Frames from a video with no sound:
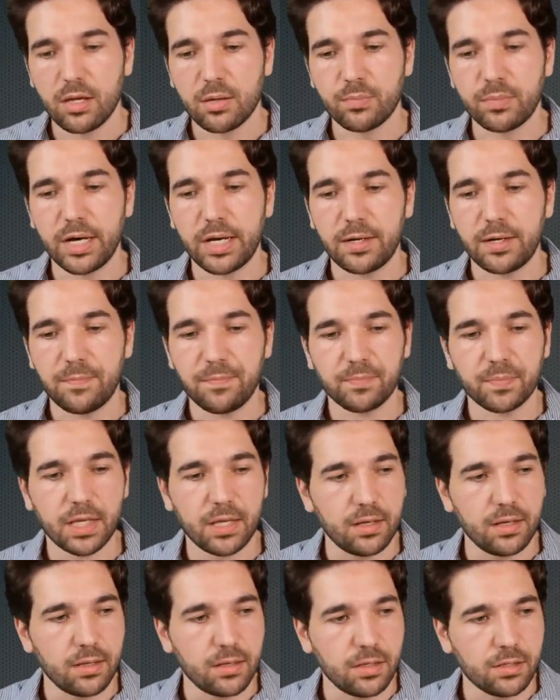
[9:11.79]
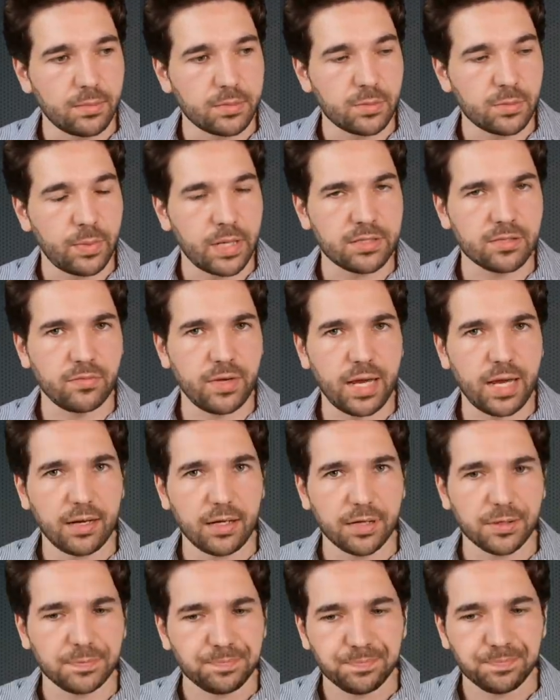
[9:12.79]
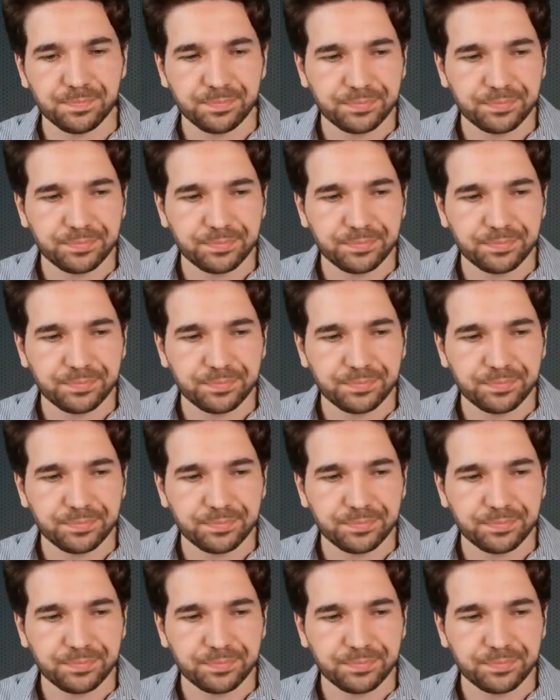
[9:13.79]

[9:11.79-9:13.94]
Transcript: But in terms of Pennsylvania,